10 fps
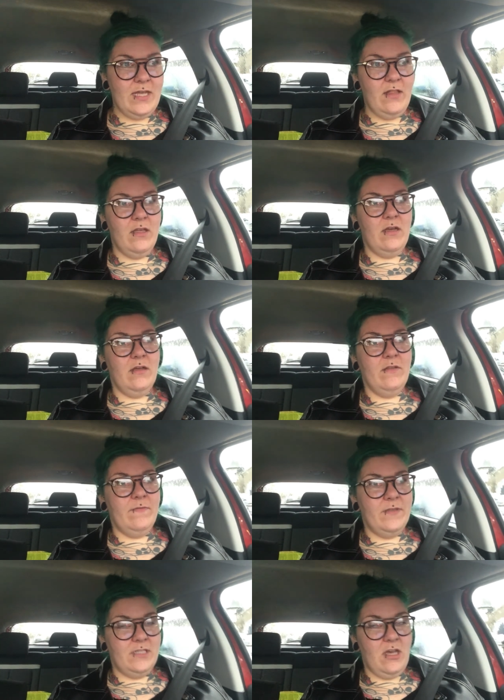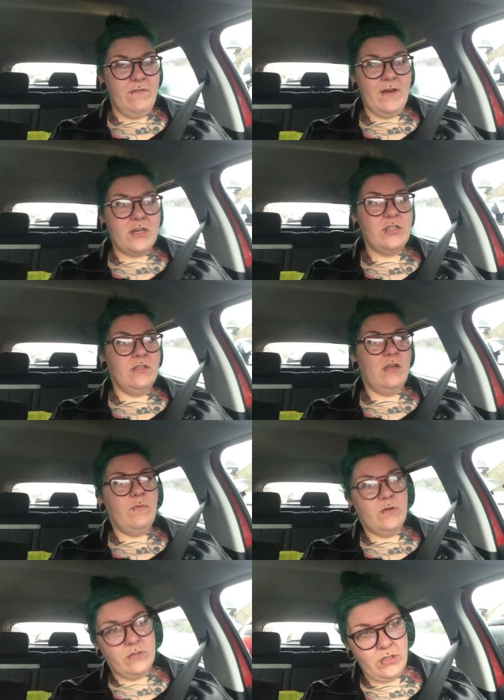tell her the direction that I
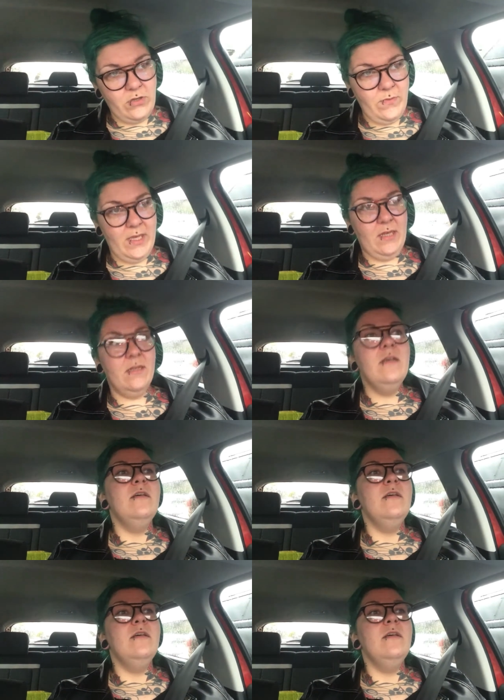want to go in